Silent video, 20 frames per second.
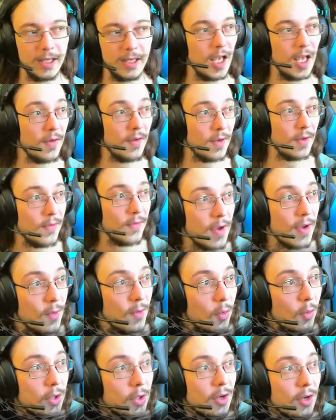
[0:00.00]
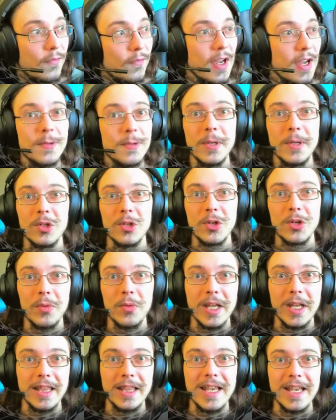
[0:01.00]
If, if you have only your face being shown
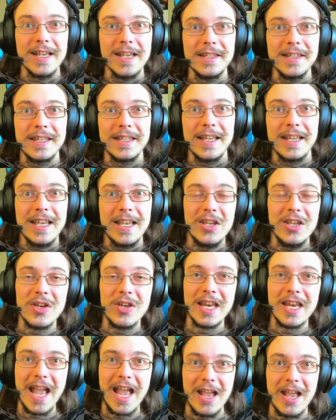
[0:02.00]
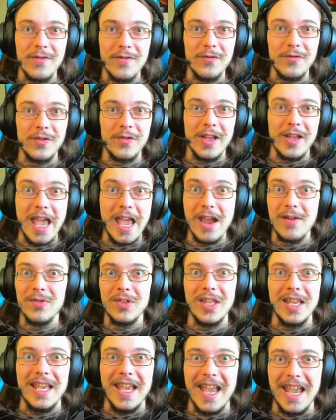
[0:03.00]
like this, you can have
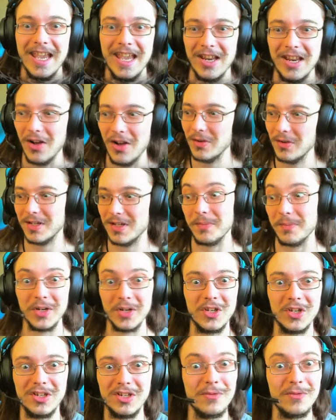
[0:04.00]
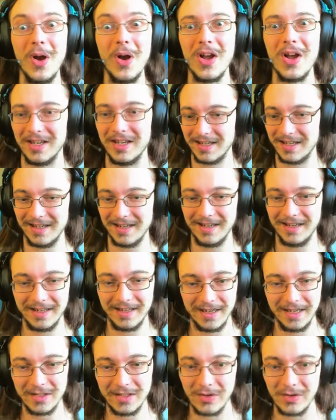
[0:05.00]
everything hanging out as much as you want,
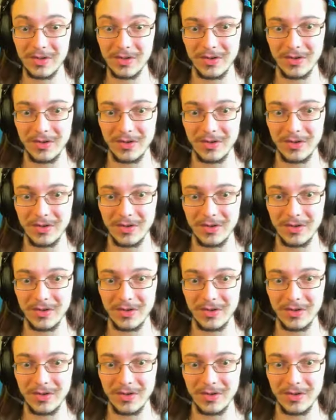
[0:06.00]
as long as